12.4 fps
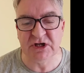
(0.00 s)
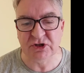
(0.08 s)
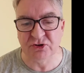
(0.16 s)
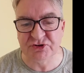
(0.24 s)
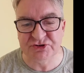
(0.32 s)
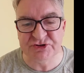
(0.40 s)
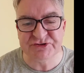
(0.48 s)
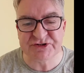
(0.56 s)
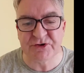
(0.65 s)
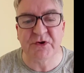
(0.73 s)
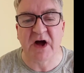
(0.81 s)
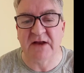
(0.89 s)
you can do
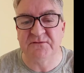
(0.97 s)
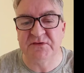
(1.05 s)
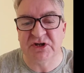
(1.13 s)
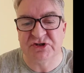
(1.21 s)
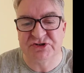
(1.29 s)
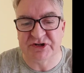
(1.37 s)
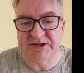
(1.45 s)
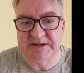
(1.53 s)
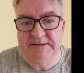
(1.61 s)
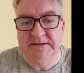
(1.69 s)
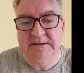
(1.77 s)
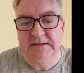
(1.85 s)
so
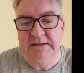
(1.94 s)
confidentially.